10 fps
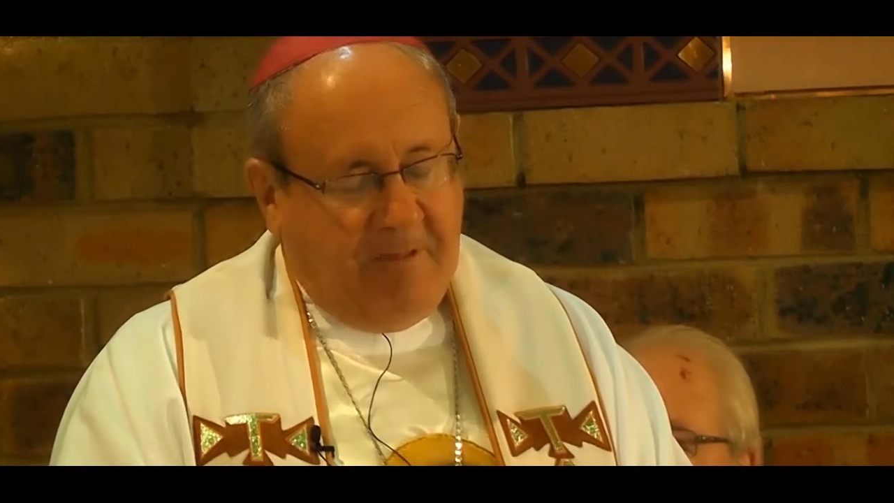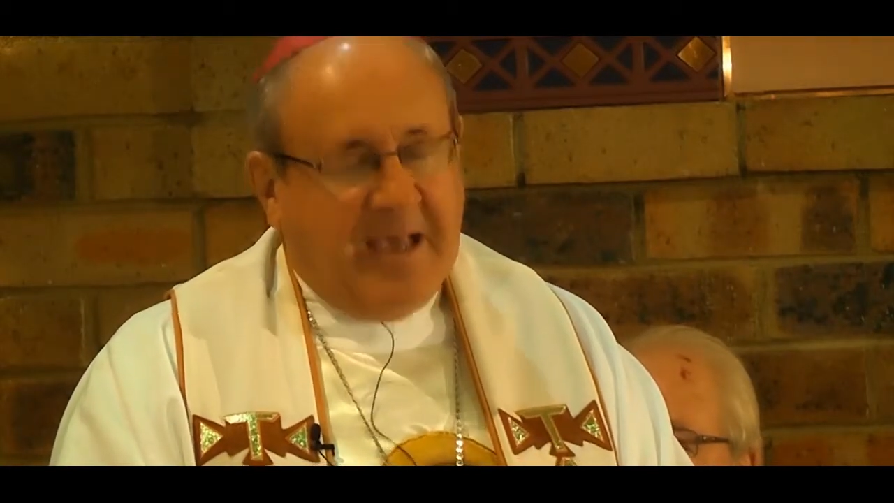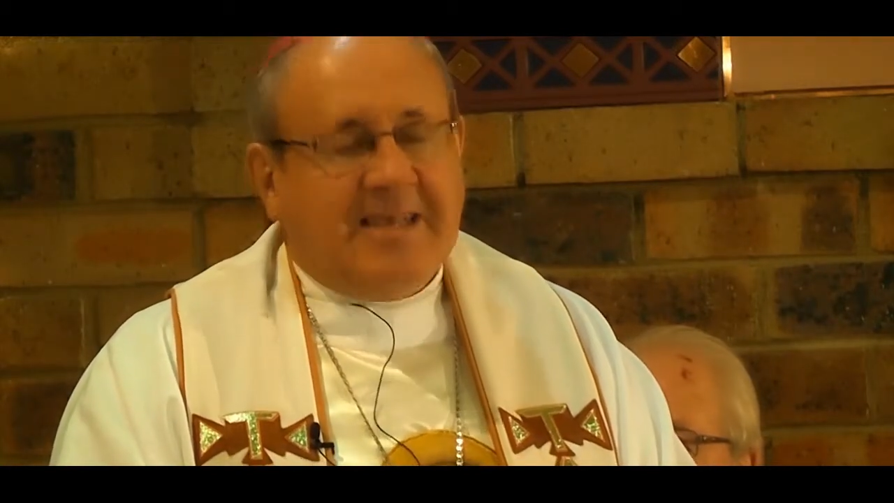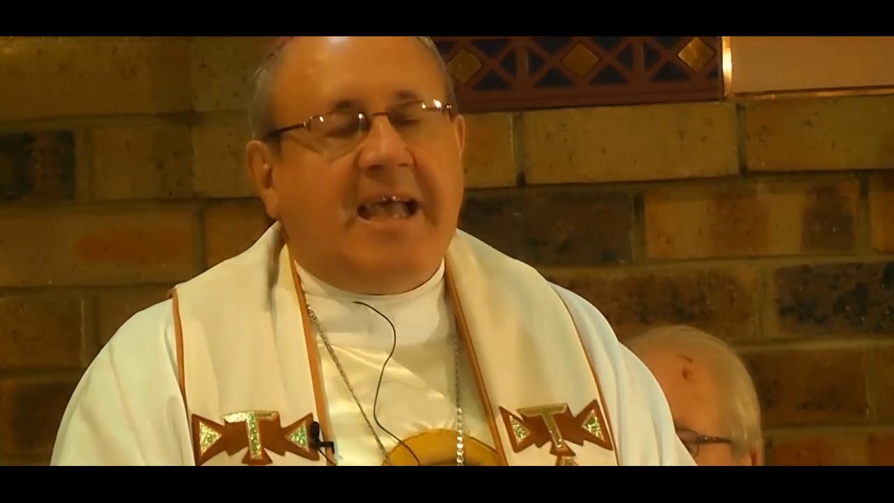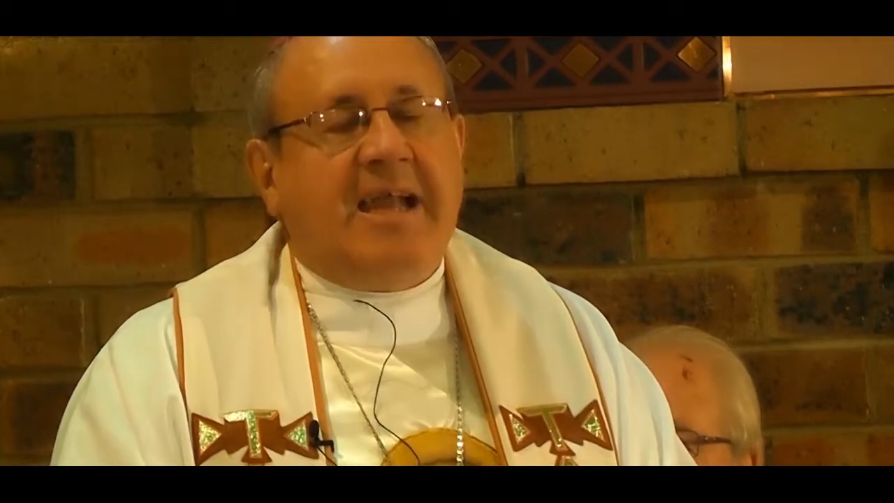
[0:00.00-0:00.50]

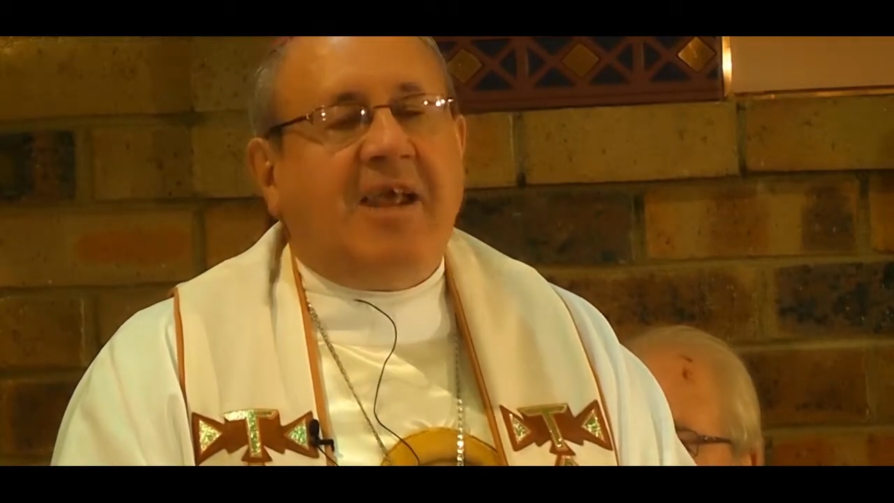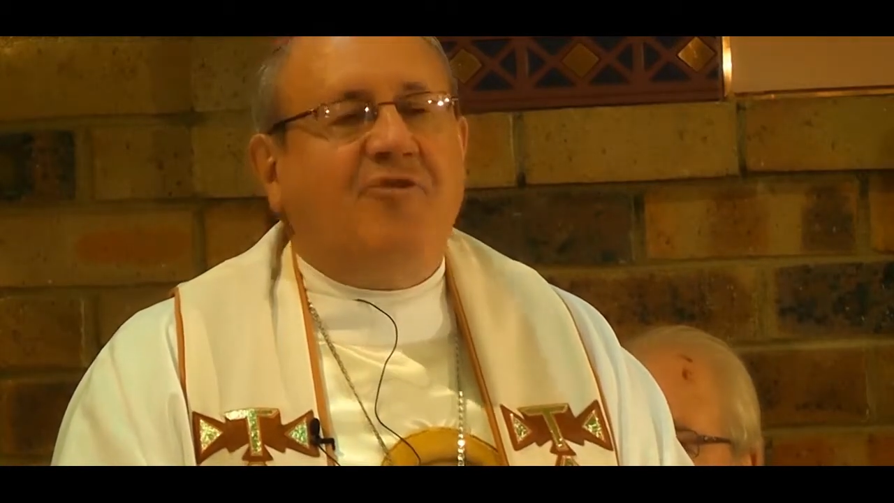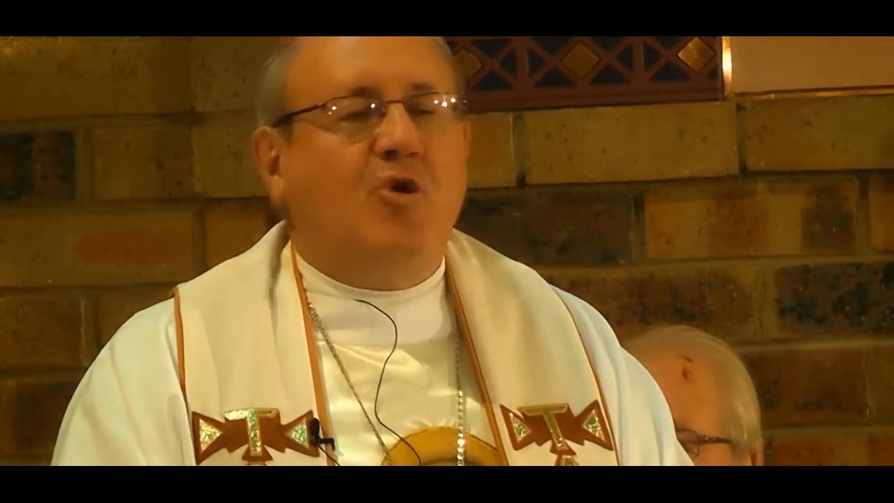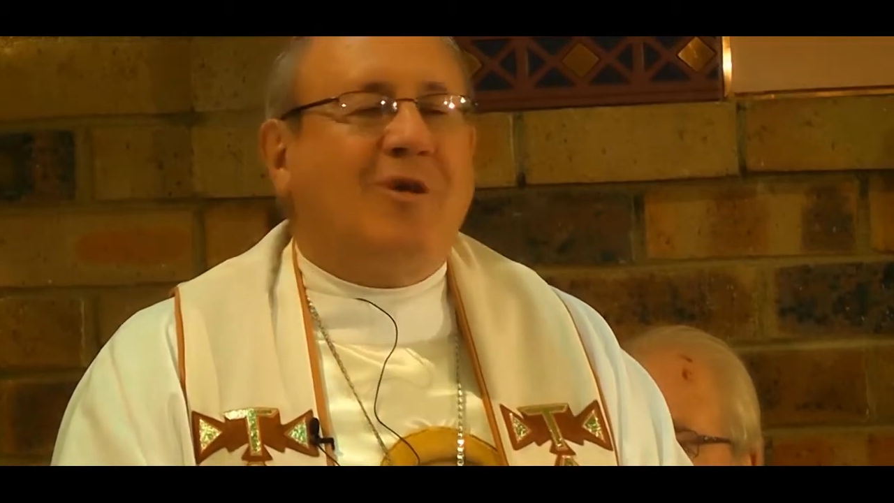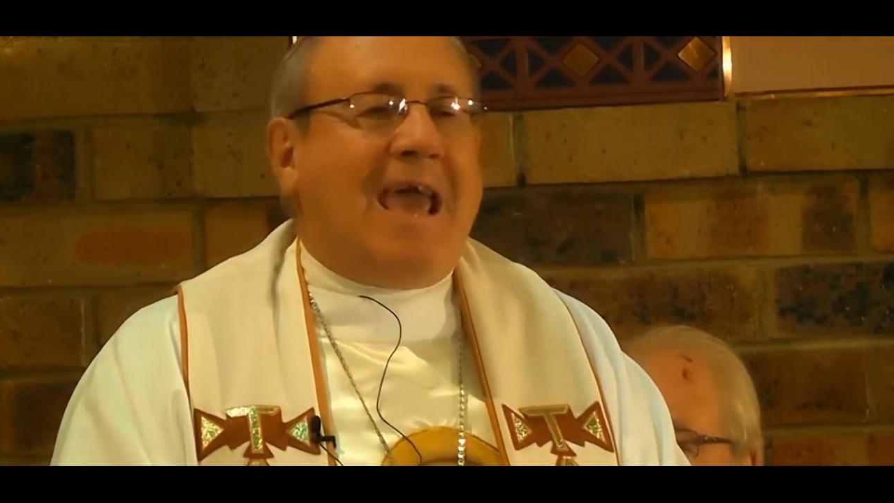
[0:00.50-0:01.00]
He said, if
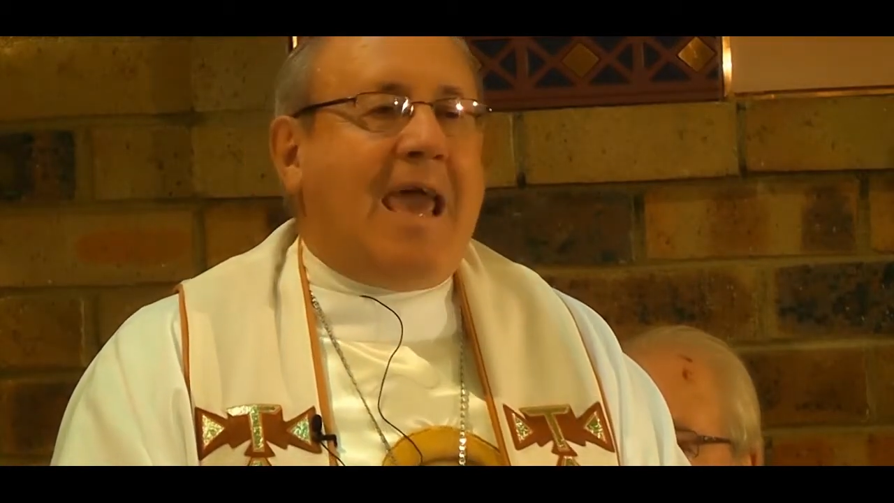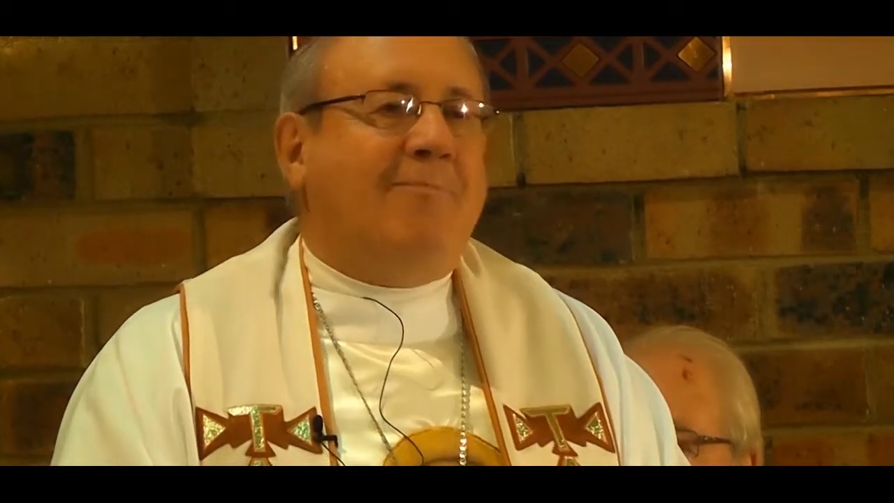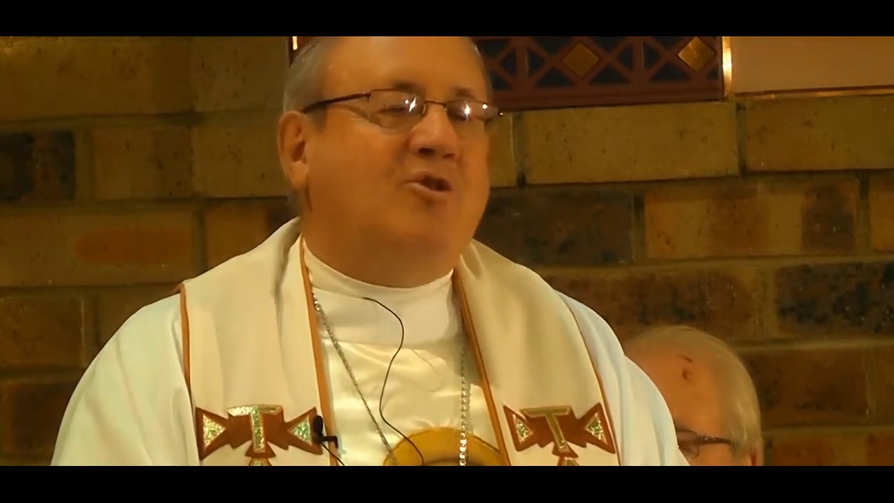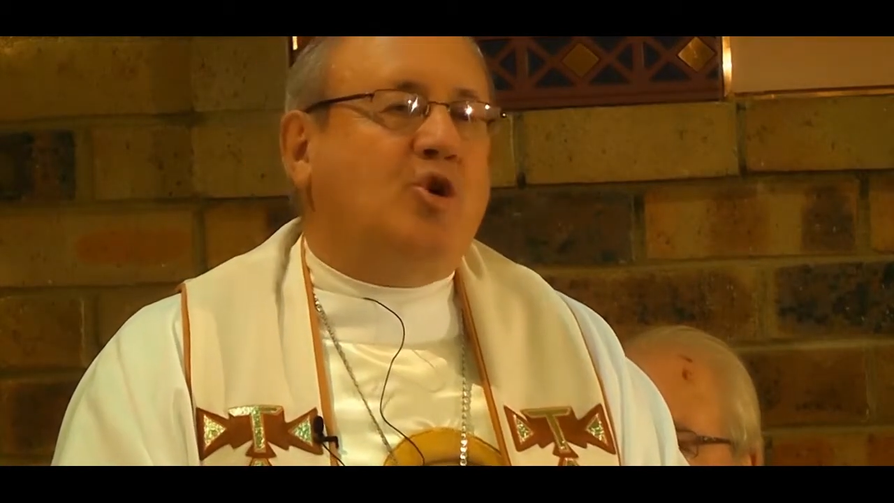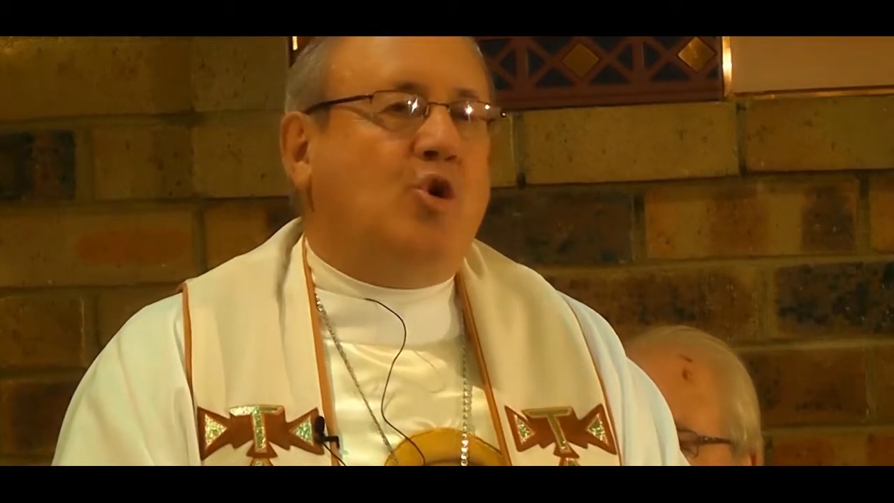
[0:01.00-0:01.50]
you
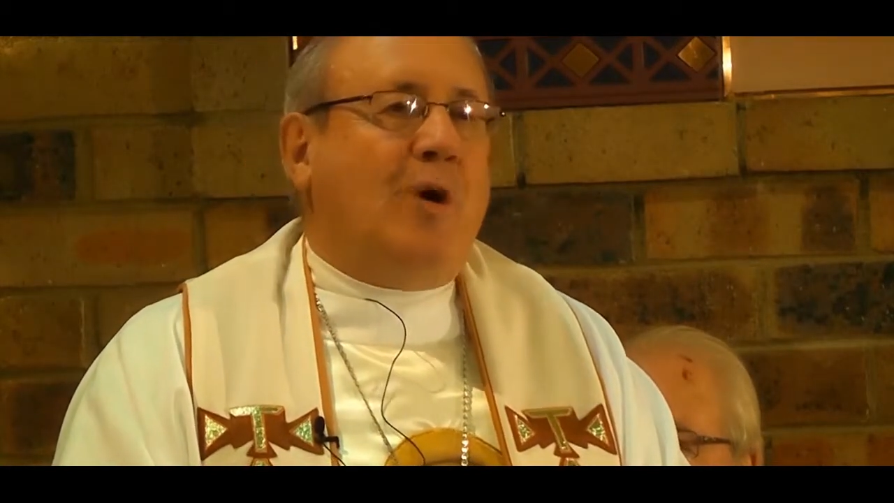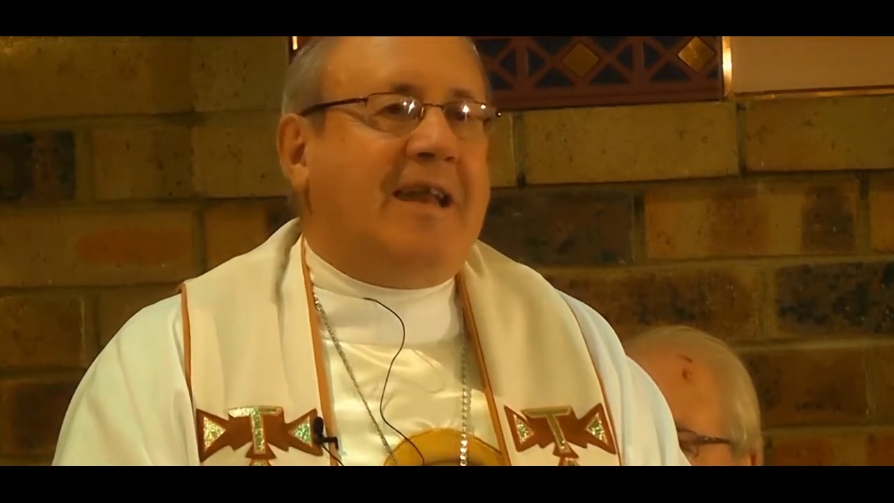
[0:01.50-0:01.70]
came to